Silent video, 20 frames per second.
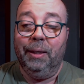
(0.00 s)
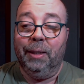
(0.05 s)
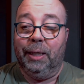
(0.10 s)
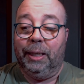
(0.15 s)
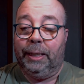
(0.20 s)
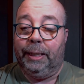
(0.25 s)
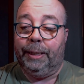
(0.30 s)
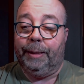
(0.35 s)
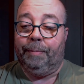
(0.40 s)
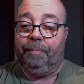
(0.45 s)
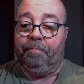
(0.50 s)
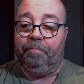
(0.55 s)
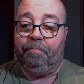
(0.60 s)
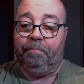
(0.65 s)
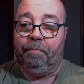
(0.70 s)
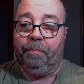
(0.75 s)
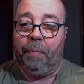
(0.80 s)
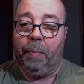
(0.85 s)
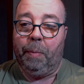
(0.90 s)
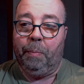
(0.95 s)

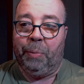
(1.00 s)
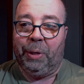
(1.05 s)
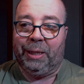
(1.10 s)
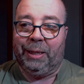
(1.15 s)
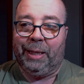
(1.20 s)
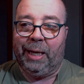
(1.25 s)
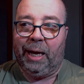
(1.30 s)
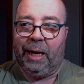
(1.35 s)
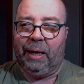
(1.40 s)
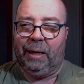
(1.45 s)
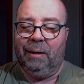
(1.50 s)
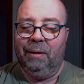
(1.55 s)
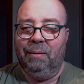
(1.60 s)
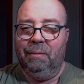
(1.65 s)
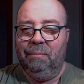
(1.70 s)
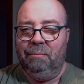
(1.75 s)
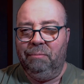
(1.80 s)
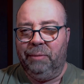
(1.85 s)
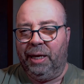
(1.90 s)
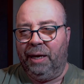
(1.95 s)
um, but that
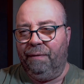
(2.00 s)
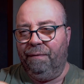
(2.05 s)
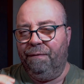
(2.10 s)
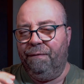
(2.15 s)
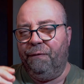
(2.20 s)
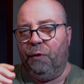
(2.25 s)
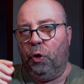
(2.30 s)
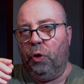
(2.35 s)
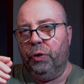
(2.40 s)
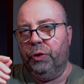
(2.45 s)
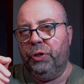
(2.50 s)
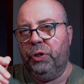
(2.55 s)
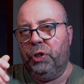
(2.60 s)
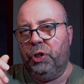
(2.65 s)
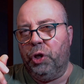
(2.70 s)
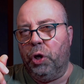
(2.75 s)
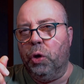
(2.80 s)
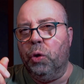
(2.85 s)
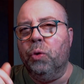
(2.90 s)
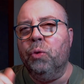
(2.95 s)
that false
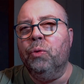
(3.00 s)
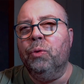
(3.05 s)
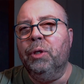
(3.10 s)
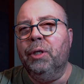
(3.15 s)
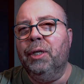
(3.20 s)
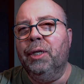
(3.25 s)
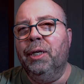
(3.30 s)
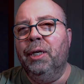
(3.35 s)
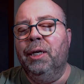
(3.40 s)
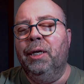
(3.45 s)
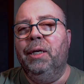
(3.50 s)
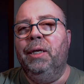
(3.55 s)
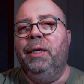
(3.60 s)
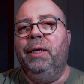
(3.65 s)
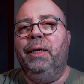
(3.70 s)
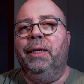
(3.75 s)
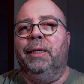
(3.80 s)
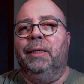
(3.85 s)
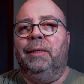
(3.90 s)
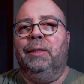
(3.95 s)
tone
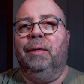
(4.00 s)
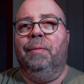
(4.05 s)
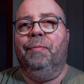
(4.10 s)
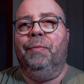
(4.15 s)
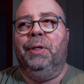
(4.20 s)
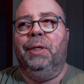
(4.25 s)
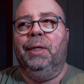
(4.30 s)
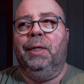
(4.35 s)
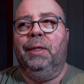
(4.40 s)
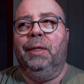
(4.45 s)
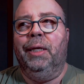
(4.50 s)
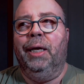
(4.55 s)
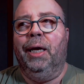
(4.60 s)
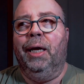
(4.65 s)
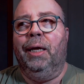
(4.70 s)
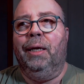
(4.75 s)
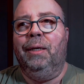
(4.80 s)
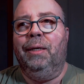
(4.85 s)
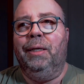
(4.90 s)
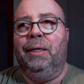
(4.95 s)
is something
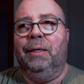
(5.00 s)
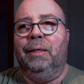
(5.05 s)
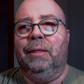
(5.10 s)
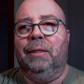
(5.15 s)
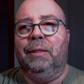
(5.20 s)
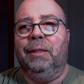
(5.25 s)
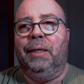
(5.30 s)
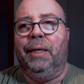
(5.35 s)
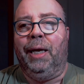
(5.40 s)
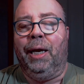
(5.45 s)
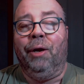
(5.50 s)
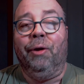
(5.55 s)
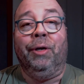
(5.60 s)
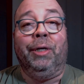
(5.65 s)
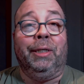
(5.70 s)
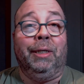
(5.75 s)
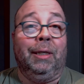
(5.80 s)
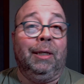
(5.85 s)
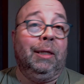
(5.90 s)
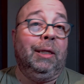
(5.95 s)
that is
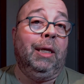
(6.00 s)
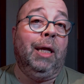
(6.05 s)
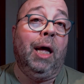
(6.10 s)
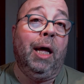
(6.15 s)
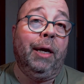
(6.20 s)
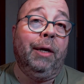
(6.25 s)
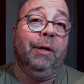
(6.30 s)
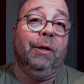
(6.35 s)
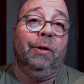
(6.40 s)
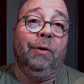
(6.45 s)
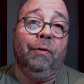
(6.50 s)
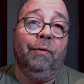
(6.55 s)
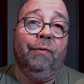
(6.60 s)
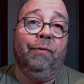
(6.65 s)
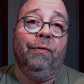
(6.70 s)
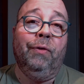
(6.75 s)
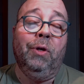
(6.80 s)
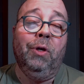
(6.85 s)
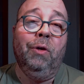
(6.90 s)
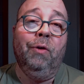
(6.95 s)
inherent in a lot
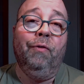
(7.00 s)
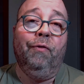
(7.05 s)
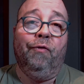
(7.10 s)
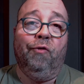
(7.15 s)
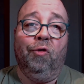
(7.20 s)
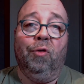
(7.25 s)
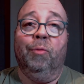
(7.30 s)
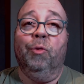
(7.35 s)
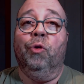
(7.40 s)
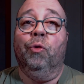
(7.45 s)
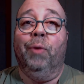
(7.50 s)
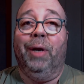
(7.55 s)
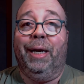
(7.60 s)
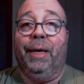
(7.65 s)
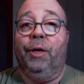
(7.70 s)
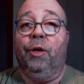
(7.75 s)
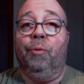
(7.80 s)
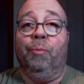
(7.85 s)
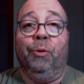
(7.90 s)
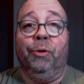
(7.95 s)
of former
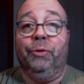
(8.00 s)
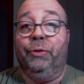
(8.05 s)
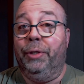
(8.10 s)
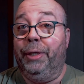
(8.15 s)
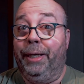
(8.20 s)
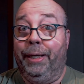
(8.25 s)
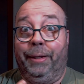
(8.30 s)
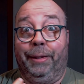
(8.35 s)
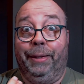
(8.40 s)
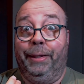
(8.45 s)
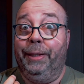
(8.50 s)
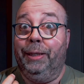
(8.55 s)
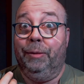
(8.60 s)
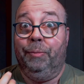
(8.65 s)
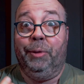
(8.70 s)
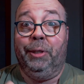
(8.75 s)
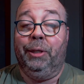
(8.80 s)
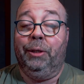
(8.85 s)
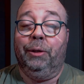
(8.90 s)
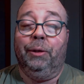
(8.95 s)
radio personalities,
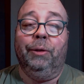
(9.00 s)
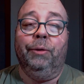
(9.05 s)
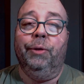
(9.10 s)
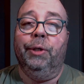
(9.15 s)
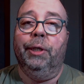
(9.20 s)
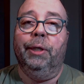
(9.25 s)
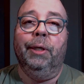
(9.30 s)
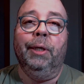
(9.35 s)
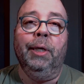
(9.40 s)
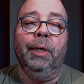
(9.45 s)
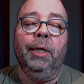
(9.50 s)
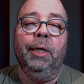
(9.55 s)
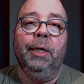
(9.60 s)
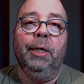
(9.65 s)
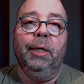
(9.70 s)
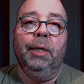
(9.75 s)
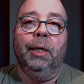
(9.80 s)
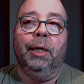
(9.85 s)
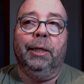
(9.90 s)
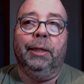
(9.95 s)
me included,
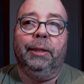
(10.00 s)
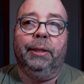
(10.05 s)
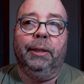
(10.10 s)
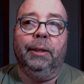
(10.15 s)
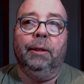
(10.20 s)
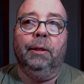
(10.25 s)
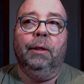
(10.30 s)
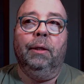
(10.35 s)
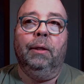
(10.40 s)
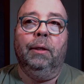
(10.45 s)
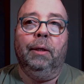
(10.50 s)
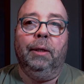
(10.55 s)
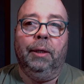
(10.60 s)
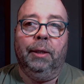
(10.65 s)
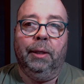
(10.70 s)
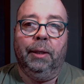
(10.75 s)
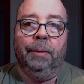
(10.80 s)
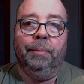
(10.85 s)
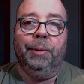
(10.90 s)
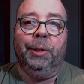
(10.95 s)
until
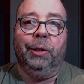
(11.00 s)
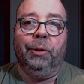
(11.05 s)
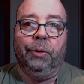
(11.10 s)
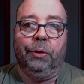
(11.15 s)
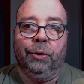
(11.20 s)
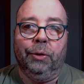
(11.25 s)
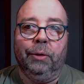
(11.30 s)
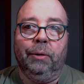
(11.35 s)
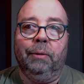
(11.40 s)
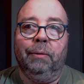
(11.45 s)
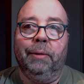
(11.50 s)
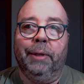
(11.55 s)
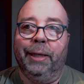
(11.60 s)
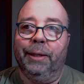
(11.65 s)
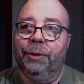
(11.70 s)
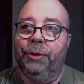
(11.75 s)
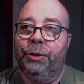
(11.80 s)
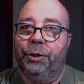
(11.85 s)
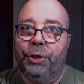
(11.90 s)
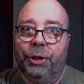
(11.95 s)
uh, you learn
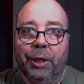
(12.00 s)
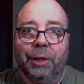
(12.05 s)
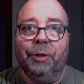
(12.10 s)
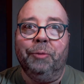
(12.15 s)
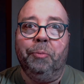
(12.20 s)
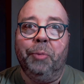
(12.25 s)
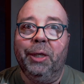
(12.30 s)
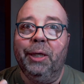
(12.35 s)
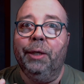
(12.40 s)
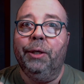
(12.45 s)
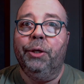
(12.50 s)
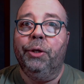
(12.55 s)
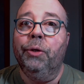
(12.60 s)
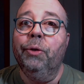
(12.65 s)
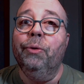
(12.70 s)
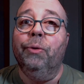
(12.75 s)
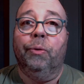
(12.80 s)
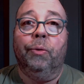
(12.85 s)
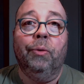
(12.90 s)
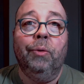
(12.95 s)
that just being
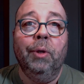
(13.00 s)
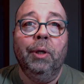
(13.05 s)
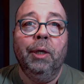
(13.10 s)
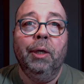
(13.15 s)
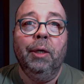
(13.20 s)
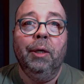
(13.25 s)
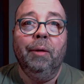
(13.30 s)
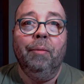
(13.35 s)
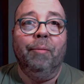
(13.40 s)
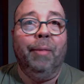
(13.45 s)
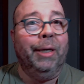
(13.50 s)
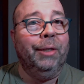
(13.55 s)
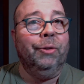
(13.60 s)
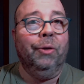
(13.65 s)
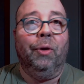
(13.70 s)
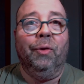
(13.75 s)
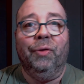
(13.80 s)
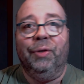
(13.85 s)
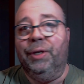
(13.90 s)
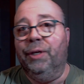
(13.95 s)
you makes
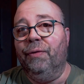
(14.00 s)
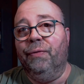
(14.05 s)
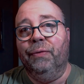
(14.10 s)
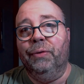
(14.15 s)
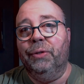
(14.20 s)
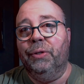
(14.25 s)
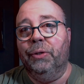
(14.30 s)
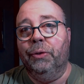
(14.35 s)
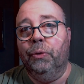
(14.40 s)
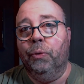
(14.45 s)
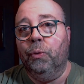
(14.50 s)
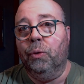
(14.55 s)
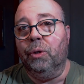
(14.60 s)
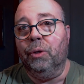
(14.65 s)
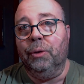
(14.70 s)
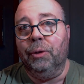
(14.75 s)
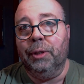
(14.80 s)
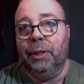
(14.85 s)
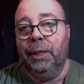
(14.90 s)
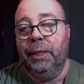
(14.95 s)
all the difference in the
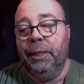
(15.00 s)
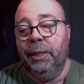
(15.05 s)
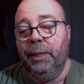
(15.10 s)
world.